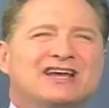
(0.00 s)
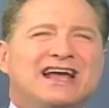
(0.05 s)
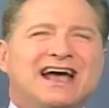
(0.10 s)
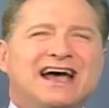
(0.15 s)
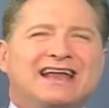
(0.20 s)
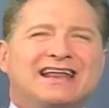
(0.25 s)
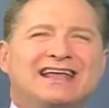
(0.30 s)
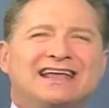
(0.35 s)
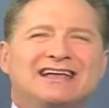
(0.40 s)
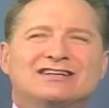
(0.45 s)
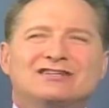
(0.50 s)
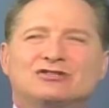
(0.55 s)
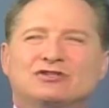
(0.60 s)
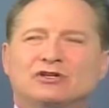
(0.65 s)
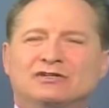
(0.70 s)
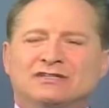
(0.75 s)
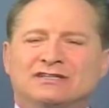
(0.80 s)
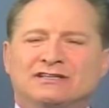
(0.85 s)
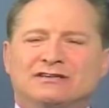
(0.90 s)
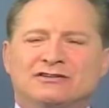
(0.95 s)
to add
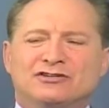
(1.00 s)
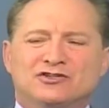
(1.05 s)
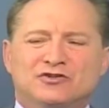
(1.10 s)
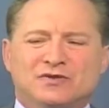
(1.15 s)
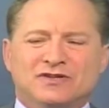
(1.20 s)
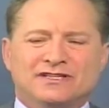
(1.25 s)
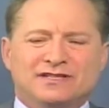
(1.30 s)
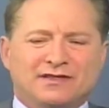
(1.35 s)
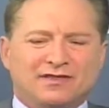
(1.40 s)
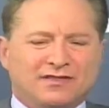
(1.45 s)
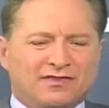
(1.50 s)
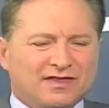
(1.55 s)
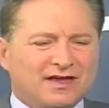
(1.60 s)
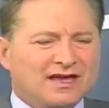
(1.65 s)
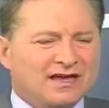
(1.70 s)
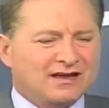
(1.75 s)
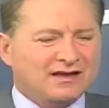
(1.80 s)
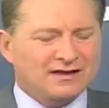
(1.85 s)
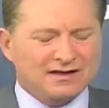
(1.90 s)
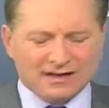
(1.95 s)
insult to injury, to
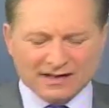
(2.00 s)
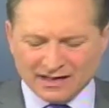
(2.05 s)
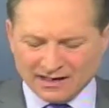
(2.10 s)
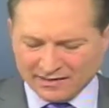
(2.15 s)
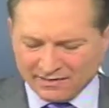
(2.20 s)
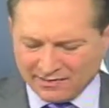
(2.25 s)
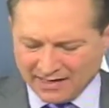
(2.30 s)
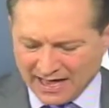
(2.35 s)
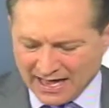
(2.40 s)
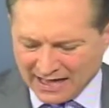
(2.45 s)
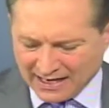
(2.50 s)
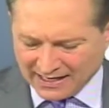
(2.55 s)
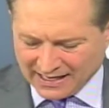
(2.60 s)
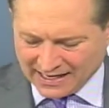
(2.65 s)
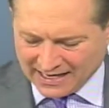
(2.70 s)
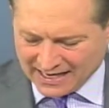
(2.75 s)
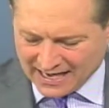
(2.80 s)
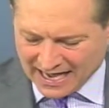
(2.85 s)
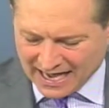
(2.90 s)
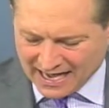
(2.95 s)
think that
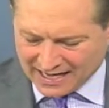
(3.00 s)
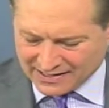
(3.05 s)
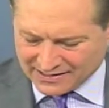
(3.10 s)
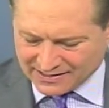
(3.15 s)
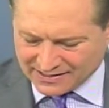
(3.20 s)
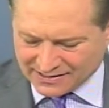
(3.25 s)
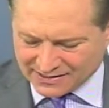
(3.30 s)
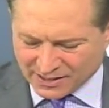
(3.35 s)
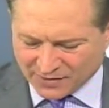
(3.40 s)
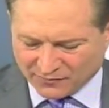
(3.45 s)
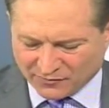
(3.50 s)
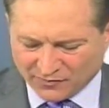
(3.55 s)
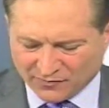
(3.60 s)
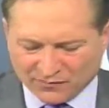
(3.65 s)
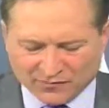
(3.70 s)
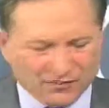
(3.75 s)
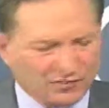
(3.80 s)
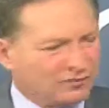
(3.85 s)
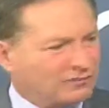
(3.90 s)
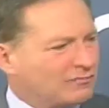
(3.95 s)
he had to suffer
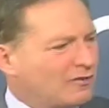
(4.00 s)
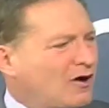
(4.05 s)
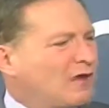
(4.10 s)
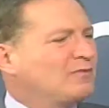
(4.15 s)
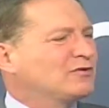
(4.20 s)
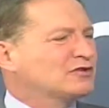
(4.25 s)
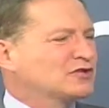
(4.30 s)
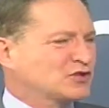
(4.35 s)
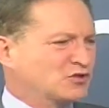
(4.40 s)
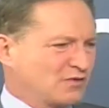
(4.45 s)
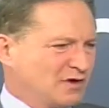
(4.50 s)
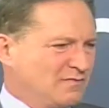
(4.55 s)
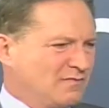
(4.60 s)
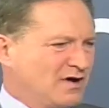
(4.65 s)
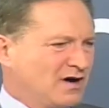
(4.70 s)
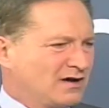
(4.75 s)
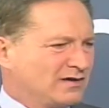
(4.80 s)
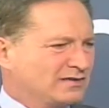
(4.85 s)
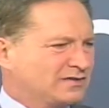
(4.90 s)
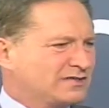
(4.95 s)
for almost 3
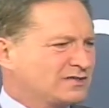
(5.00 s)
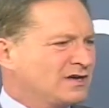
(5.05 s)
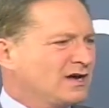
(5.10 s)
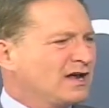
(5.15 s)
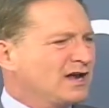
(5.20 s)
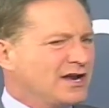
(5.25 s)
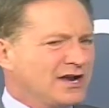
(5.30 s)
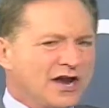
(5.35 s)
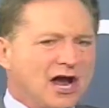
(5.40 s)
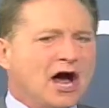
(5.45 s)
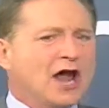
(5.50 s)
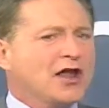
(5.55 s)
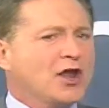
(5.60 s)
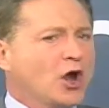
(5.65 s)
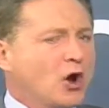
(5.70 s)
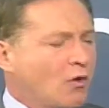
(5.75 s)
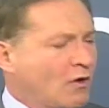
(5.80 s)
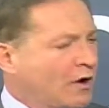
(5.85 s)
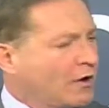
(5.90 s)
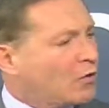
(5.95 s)
months not
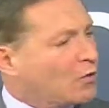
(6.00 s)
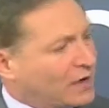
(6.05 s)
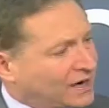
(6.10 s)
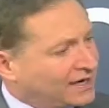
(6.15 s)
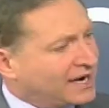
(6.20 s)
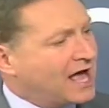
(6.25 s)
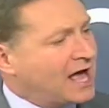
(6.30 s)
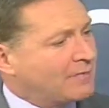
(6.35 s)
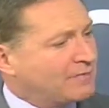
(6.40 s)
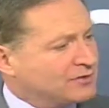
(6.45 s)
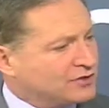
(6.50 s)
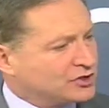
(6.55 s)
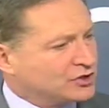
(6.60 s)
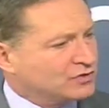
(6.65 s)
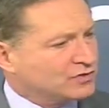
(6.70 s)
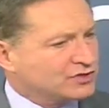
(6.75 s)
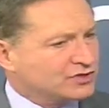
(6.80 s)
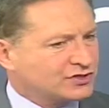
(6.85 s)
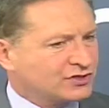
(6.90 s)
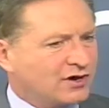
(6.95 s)
knowing what had happened to
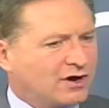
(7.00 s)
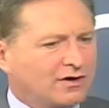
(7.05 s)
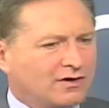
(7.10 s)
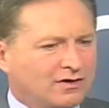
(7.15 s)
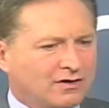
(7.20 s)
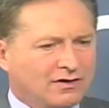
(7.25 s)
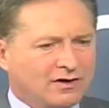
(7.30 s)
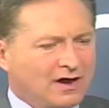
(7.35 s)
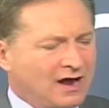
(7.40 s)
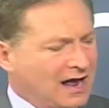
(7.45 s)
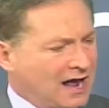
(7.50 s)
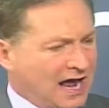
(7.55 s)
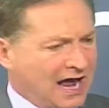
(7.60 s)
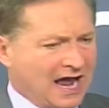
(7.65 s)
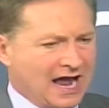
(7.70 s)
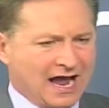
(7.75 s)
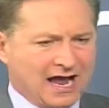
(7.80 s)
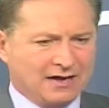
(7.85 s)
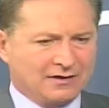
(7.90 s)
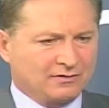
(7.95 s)
his daughter,
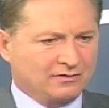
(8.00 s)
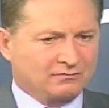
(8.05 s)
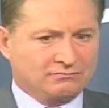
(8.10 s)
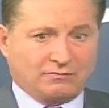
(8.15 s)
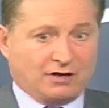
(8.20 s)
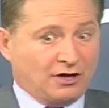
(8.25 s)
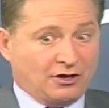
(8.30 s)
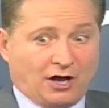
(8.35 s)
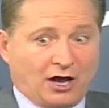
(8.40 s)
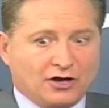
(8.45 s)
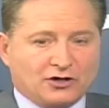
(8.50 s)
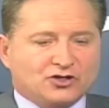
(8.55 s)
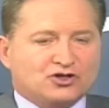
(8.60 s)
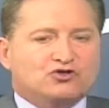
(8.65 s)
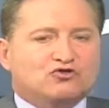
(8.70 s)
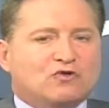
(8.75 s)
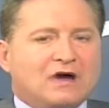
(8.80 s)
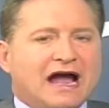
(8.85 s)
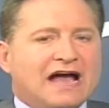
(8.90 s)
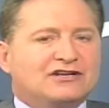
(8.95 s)
and a
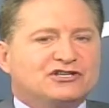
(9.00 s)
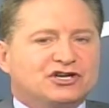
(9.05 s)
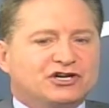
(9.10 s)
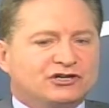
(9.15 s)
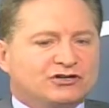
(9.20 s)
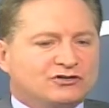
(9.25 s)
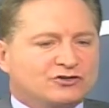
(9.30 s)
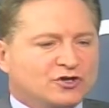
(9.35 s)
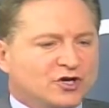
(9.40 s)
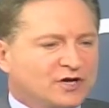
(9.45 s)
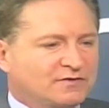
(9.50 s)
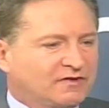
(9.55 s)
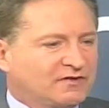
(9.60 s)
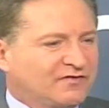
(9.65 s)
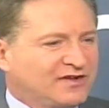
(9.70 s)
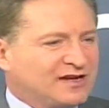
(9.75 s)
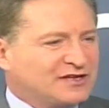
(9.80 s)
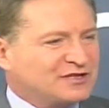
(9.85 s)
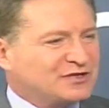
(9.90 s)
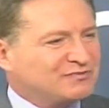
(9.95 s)
tragic turn of
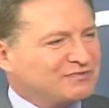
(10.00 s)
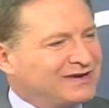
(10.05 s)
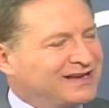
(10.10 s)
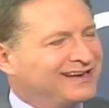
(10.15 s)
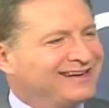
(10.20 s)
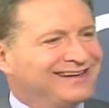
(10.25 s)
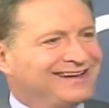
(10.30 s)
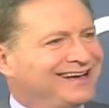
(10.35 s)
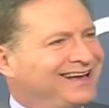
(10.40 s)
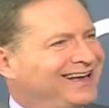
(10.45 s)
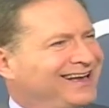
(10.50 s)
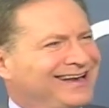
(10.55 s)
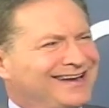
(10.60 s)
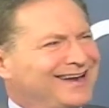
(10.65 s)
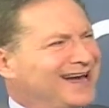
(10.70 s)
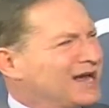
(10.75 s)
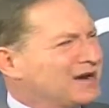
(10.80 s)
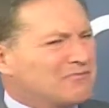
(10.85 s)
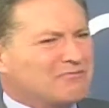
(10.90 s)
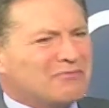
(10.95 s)
events, but
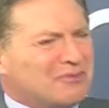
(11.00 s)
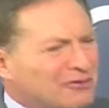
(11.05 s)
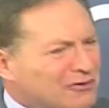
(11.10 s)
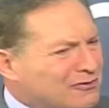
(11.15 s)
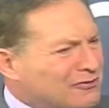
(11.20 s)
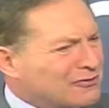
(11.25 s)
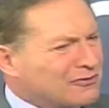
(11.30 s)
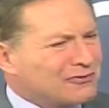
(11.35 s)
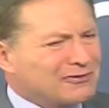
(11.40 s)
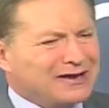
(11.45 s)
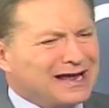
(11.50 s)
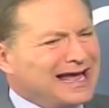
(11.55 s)
not a murder,